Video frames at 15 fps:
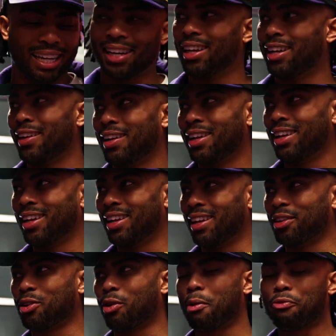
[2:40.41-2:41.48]

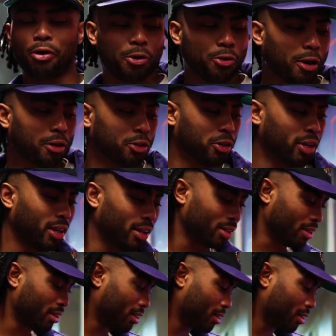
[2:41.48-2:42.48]
That's all right before I grew out the dreads.